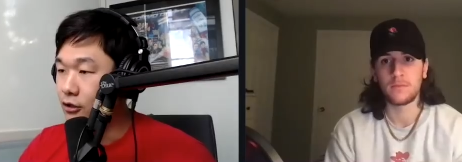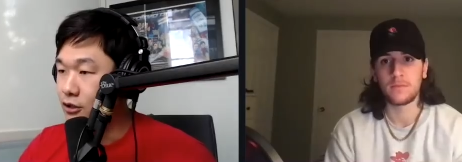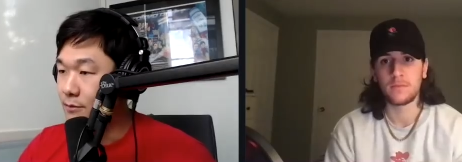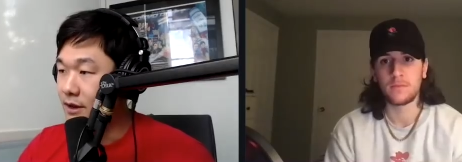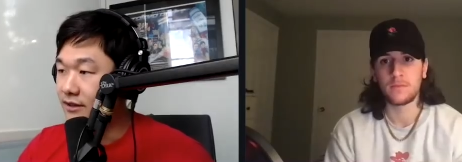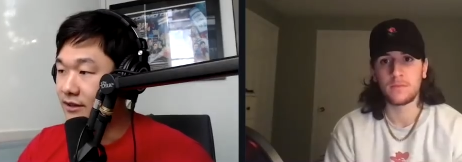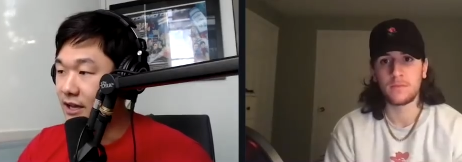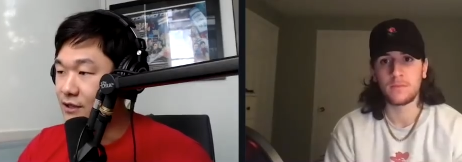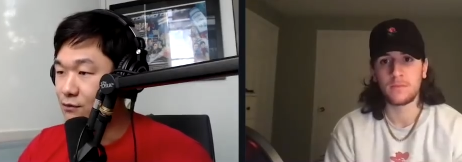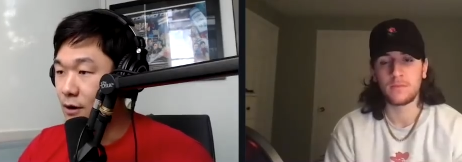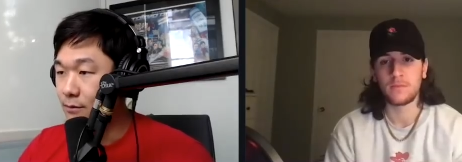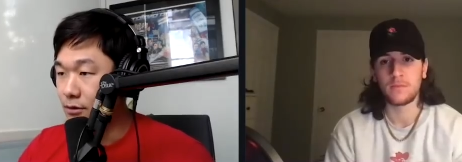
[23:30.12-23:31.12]
Speaker 1: to make that
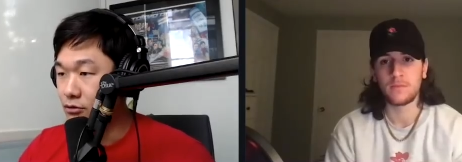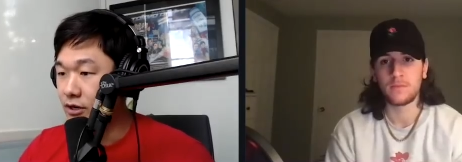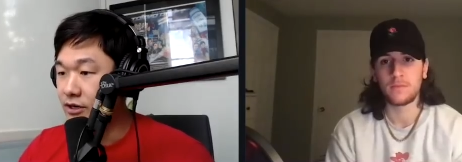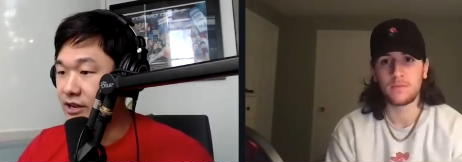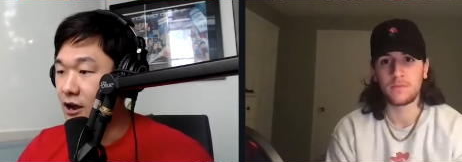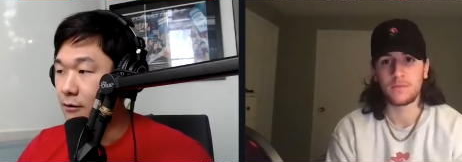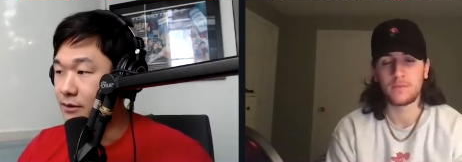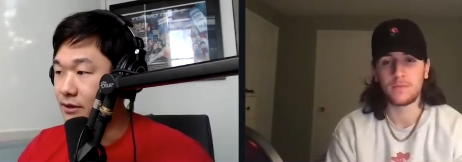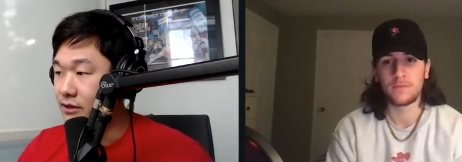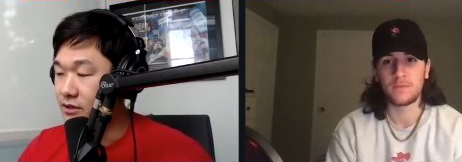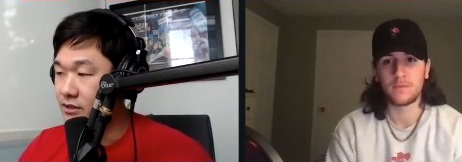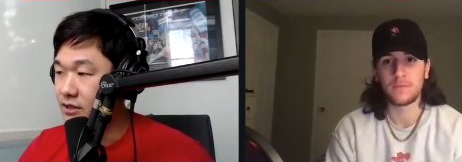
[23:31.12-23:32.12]
swap and trade down
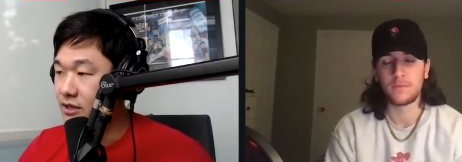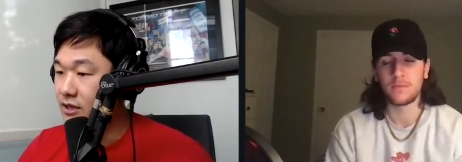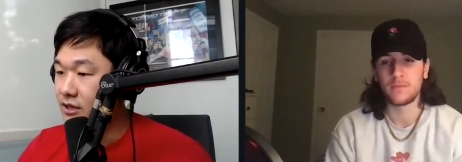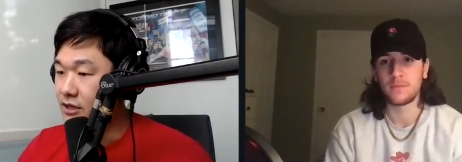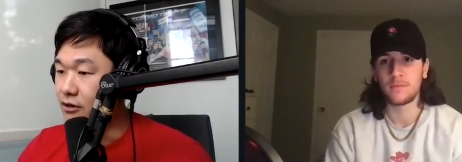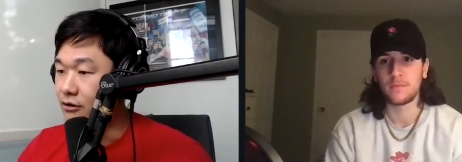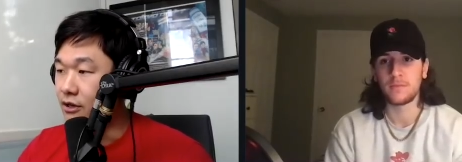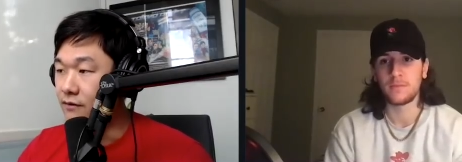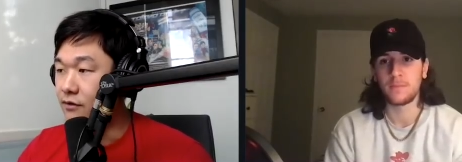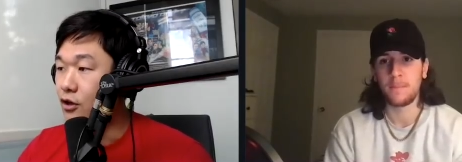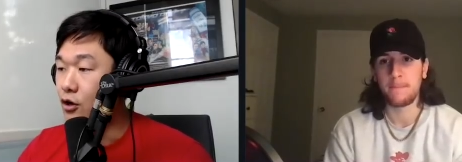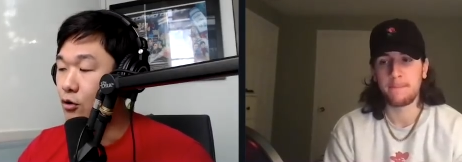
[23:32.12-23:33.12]
because you know
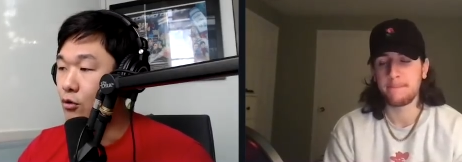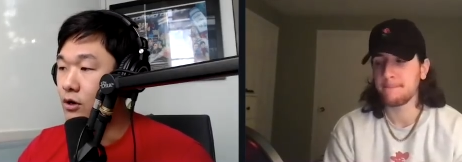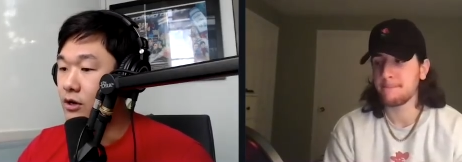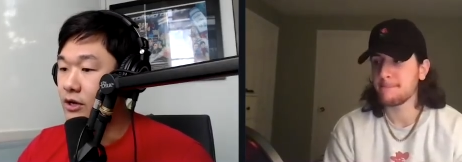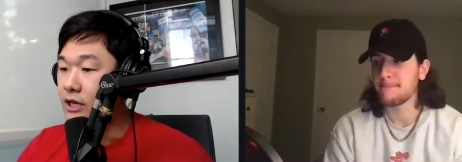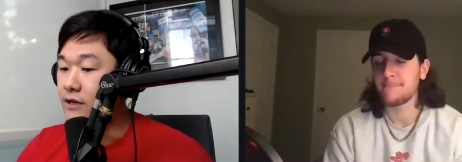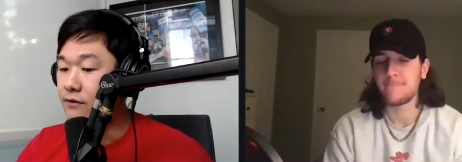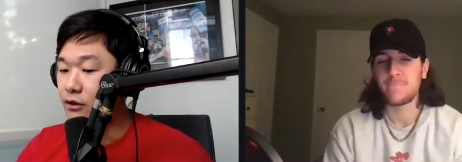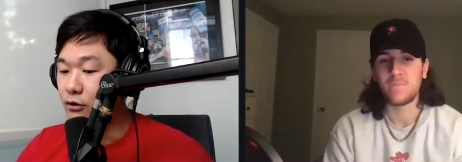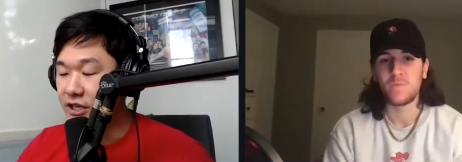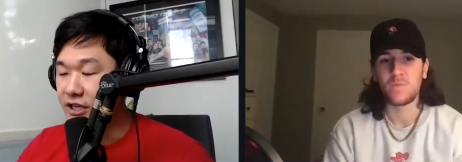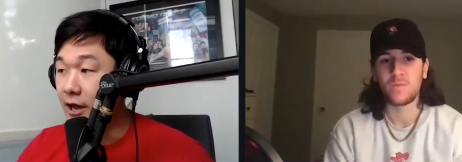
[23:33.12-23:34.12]
even though even though
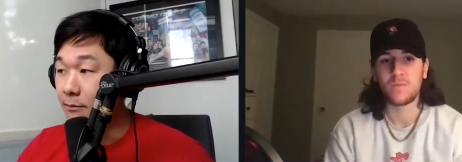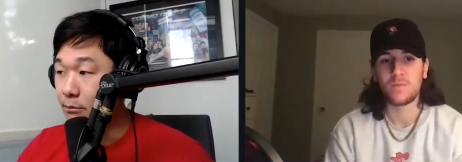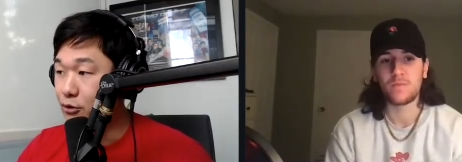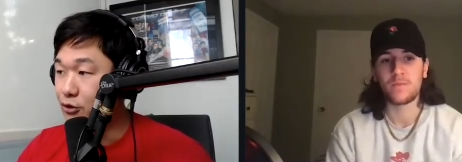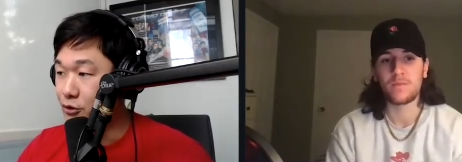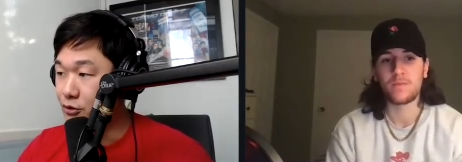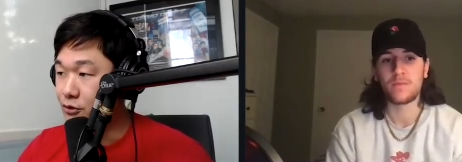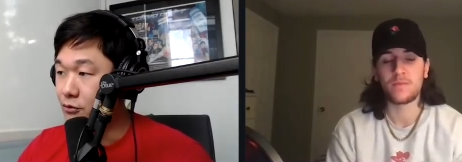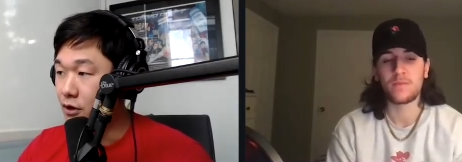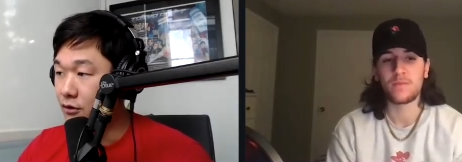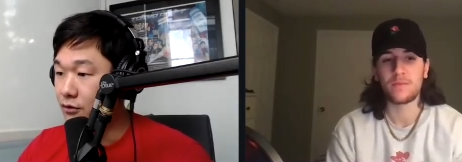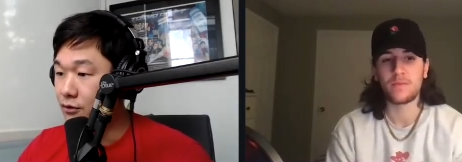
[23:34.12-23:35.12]
he can produce
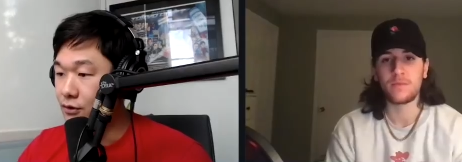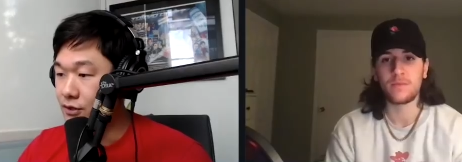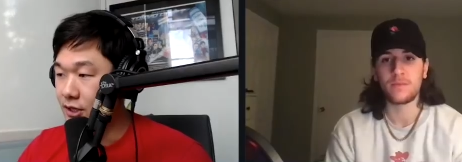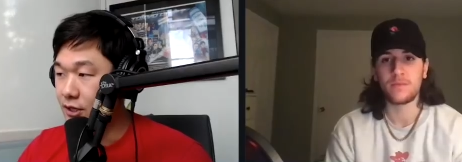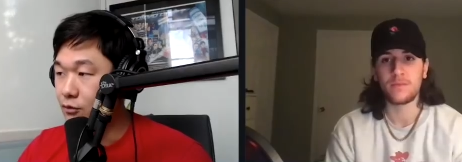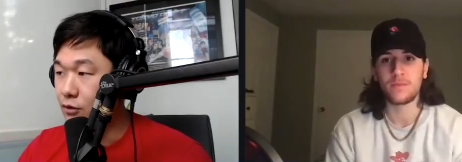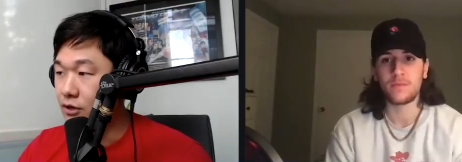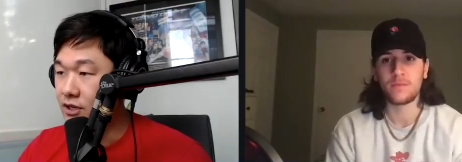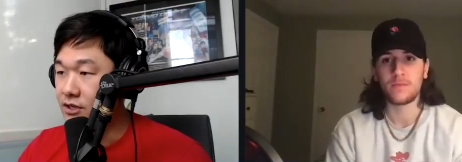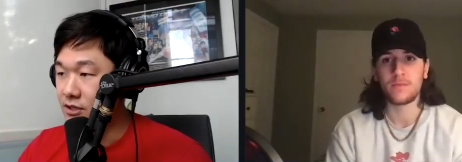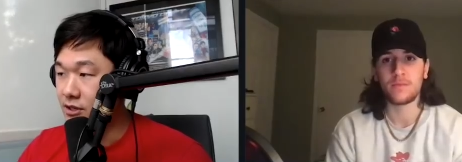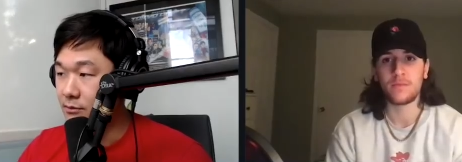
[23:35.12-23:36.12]
well into his late
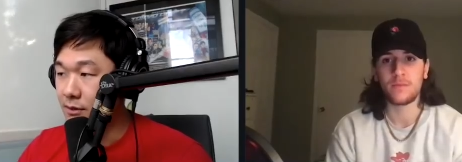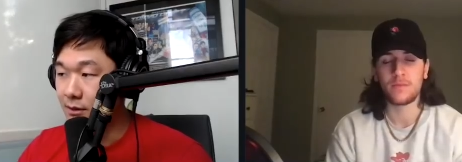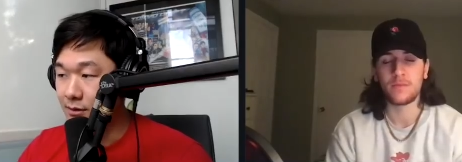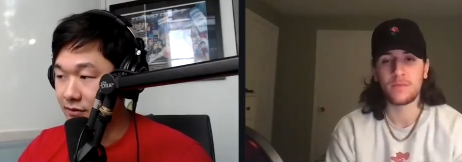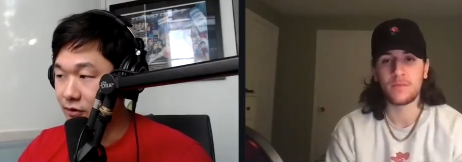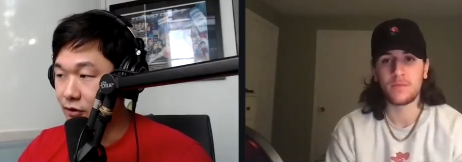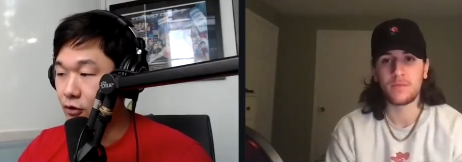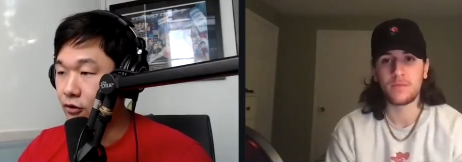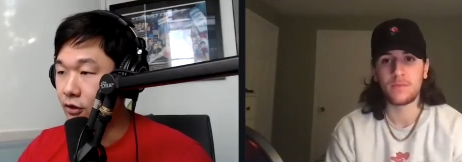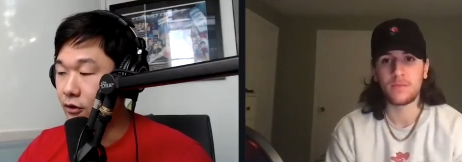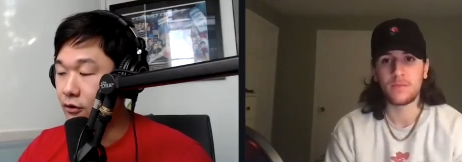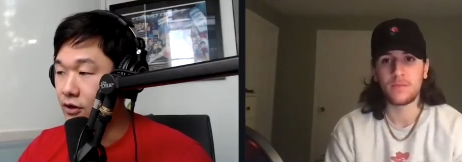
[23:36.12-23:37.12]
20s and, and maybe even
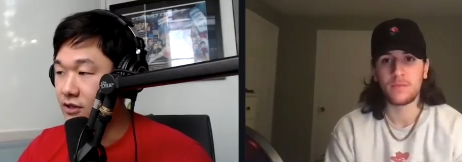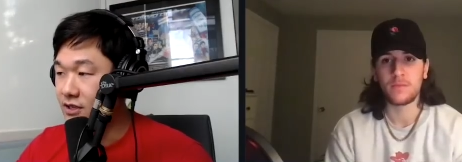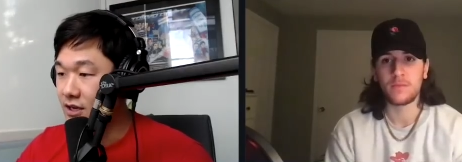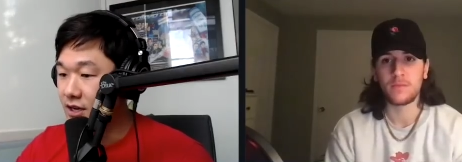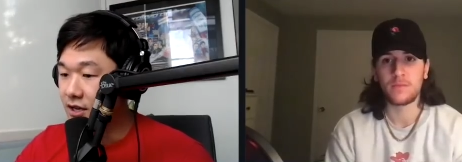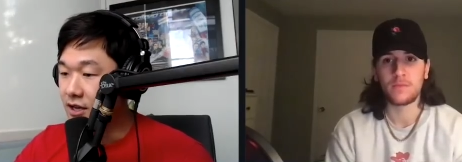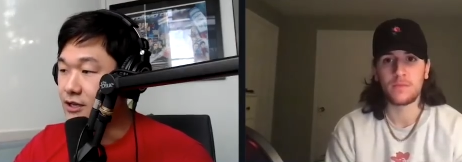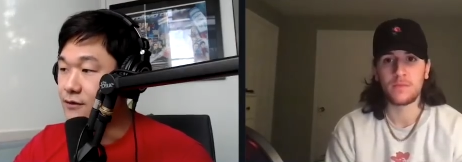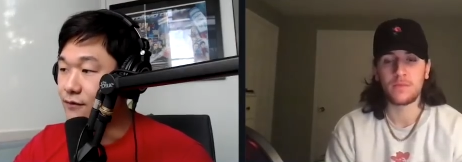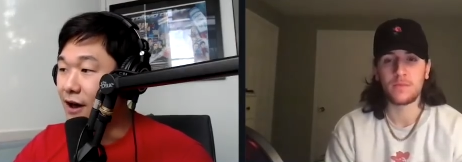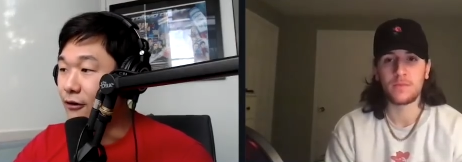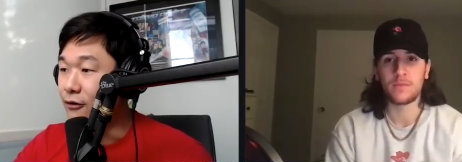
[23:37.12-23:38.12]
early 30s, his
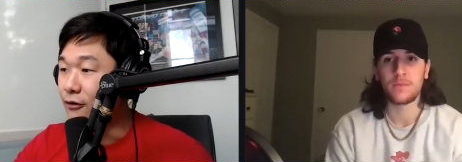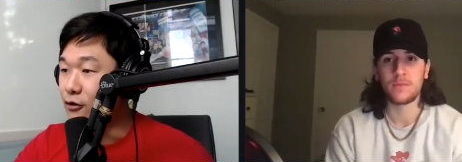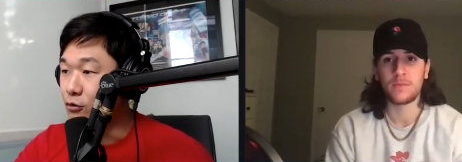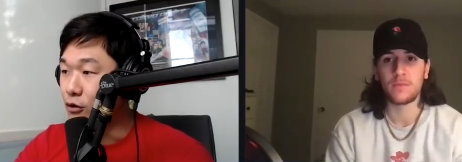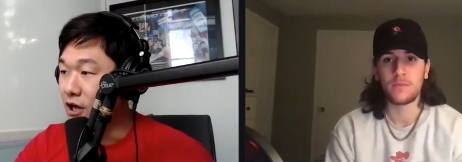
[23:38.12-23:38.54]
value will